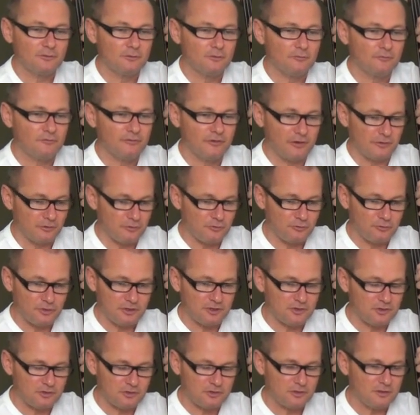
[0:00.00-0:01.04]
Very
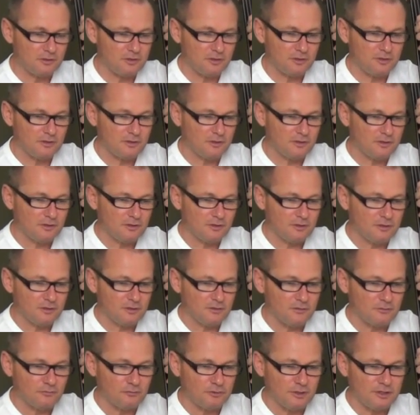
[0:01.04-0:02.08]
rich
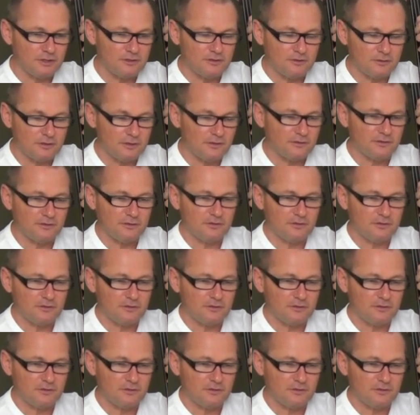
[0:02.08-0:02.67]
ring to this